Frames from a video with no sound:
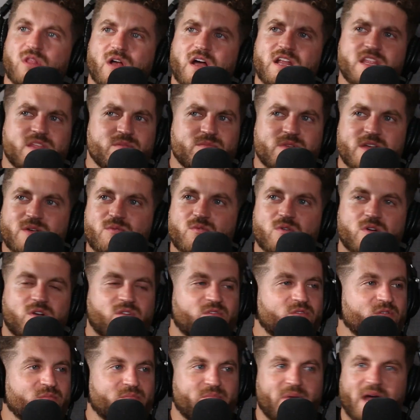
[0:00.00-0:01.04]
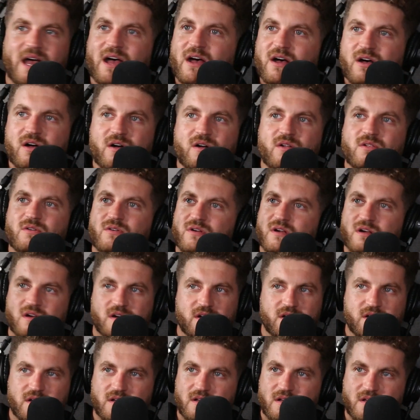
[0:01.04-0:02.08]
a lot of them like worked for Bell
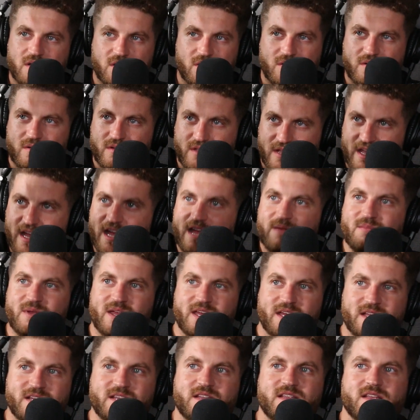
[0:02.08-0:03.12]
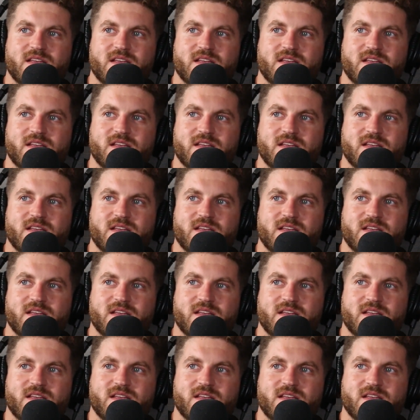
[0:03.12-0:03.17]
or, yeah, man.